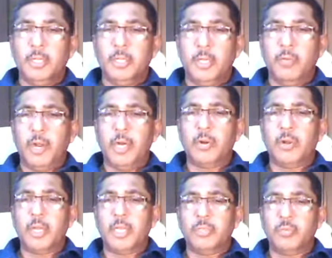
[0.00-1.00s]
then what
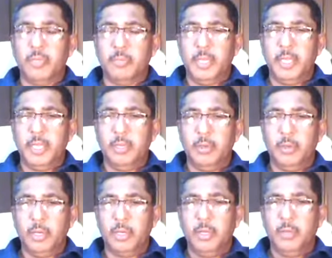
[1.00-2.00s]
wrong is with me,
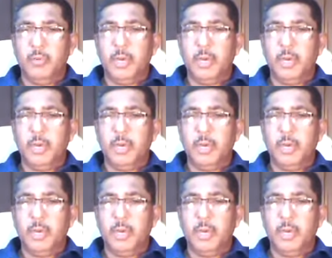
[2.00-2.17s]
or